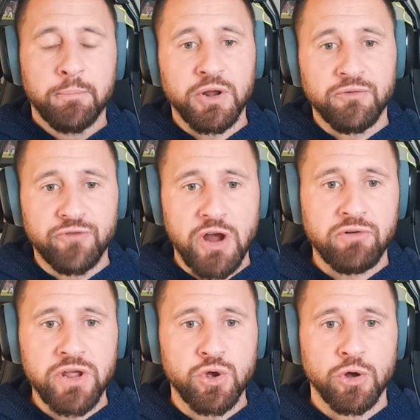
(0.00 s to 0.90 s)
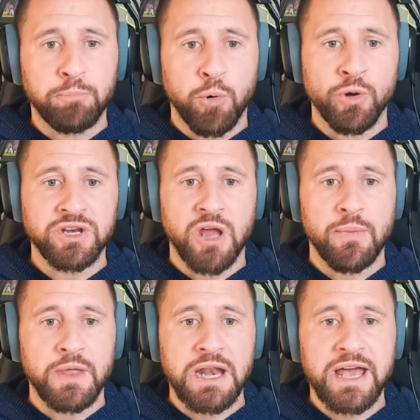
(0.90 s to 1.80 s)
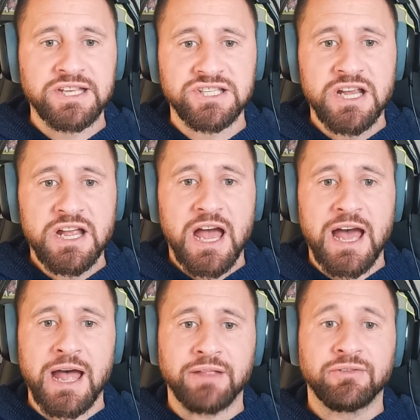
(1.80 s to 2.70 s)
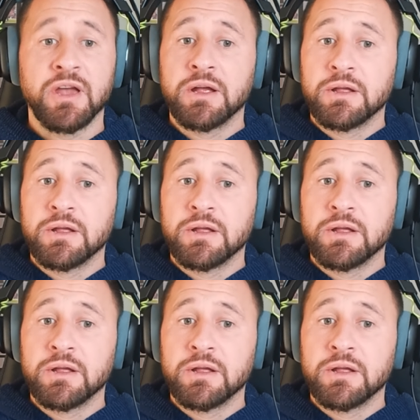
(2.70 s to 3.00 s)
but a very good point nonetheless. And